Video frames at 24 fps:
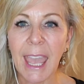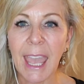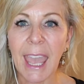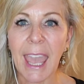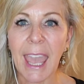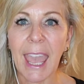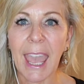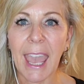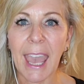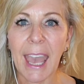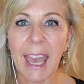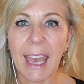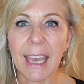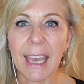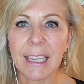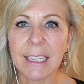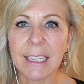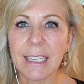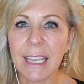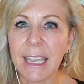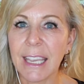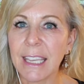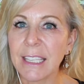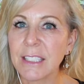and
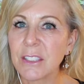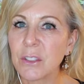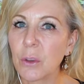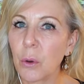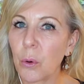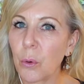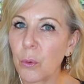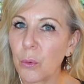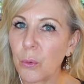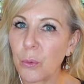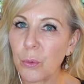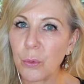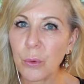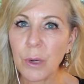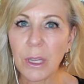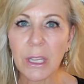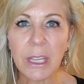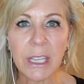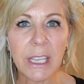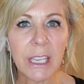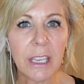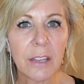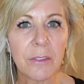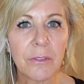it's really
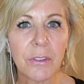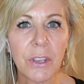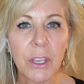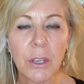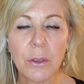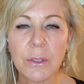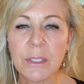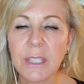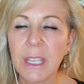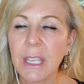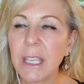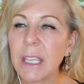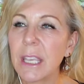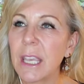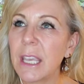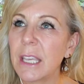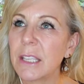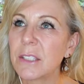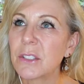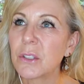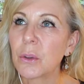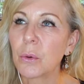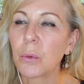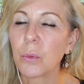confusing,
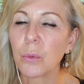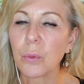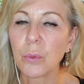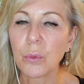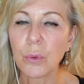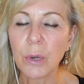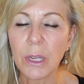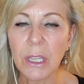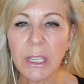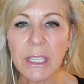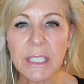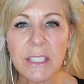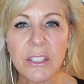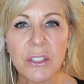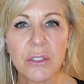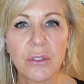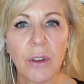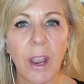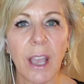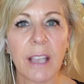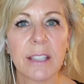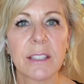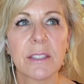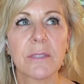it's really
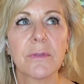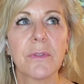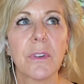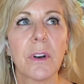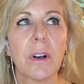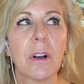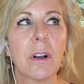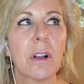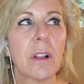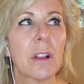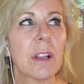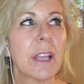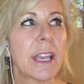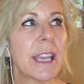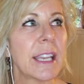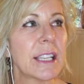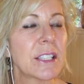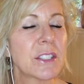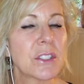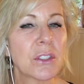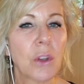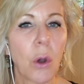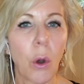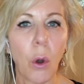stressful,
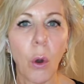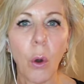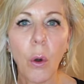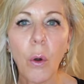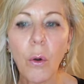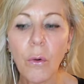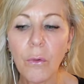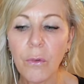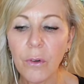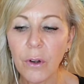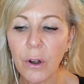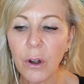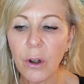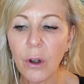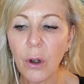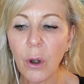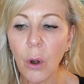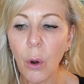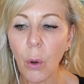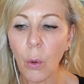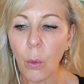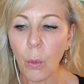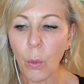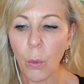it's
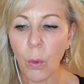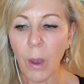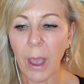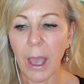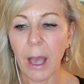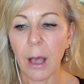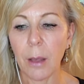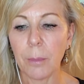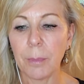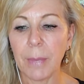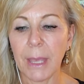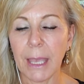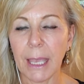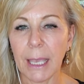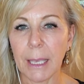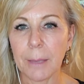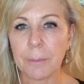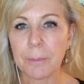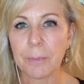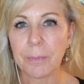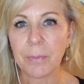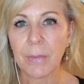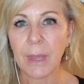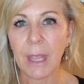overwhelming.
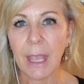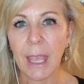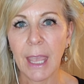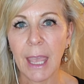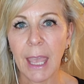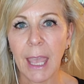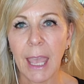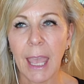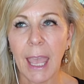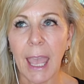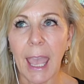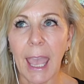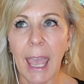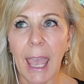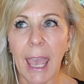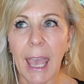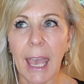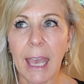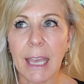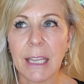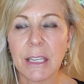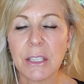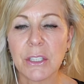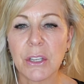
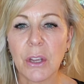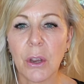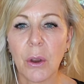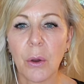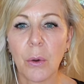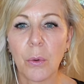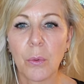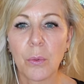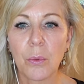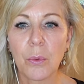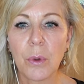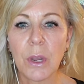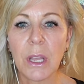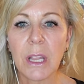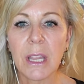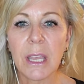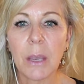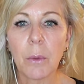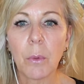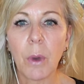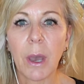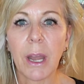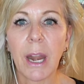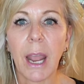And really,
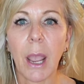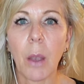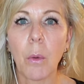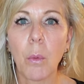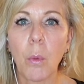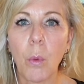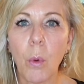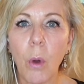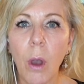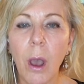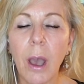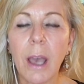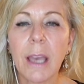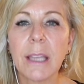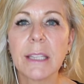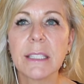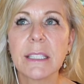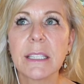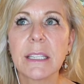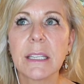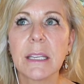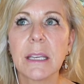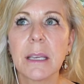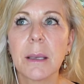what I
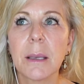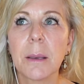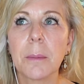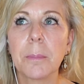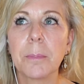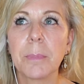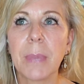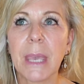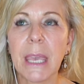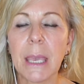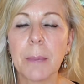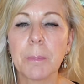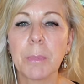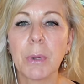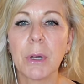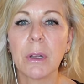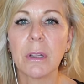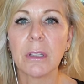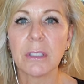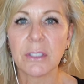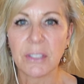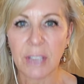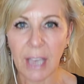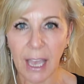want
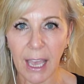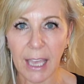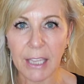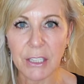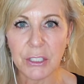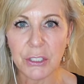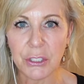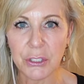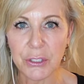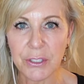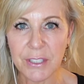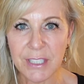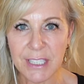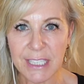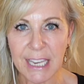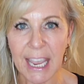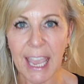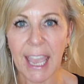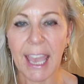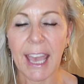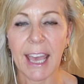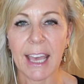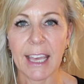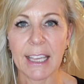people to
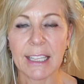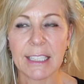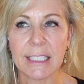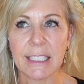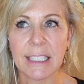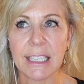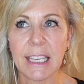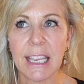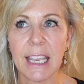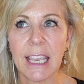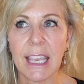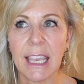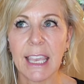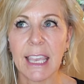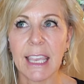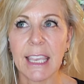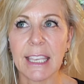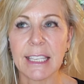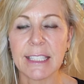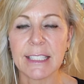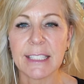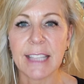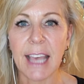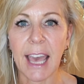understand
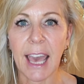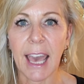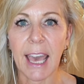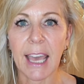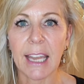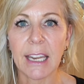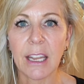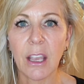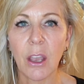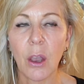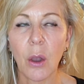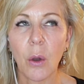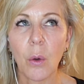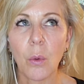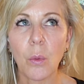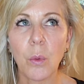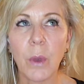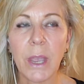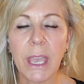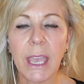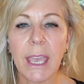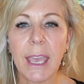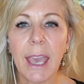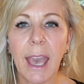is that
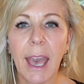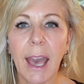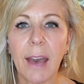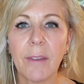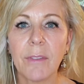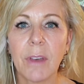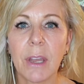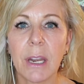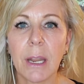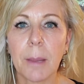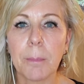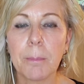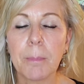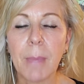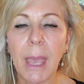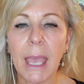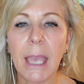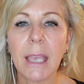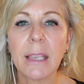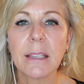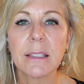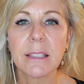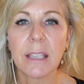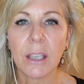we have an
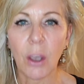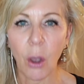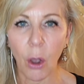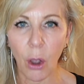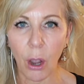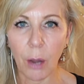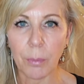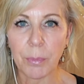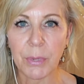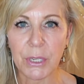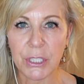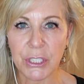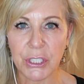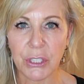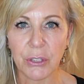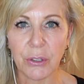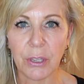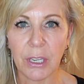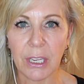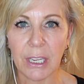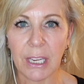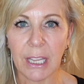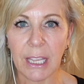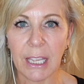amazing
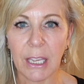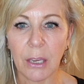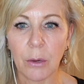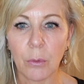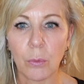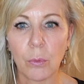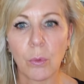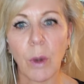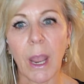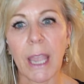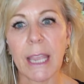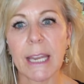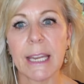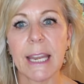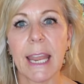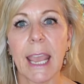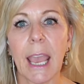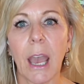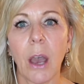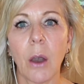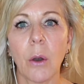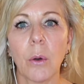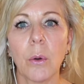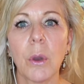opportunity right
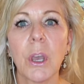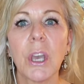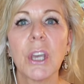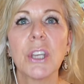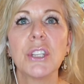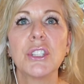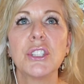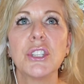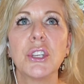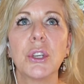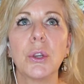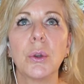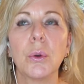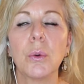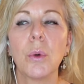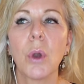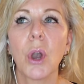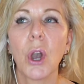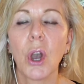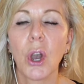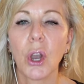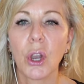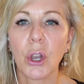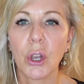now to
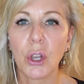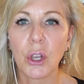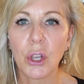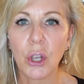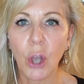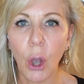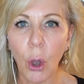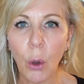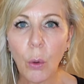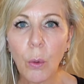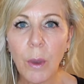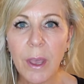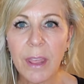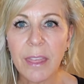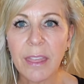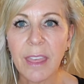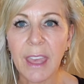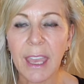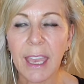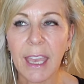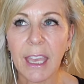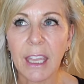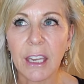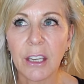go
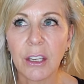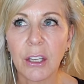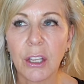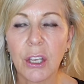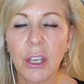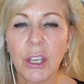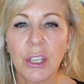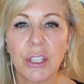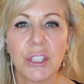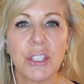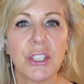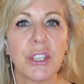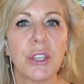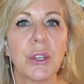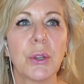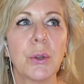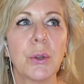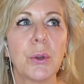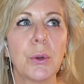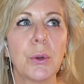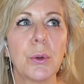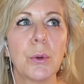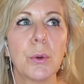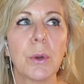within,
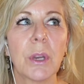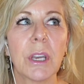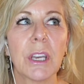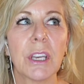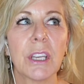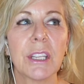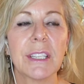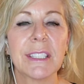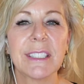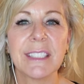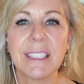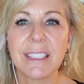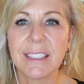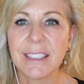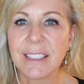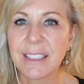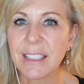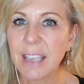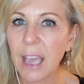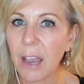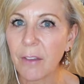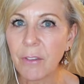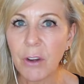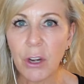to
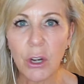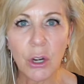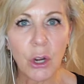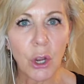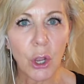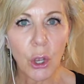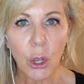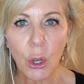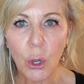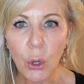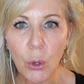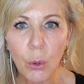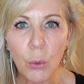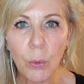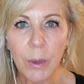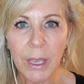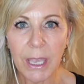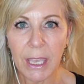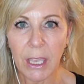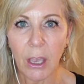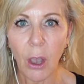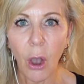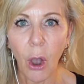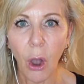discover who
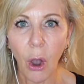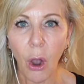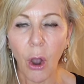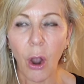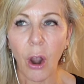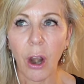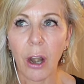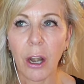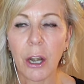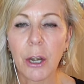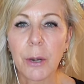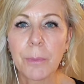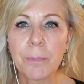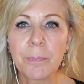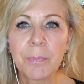we are,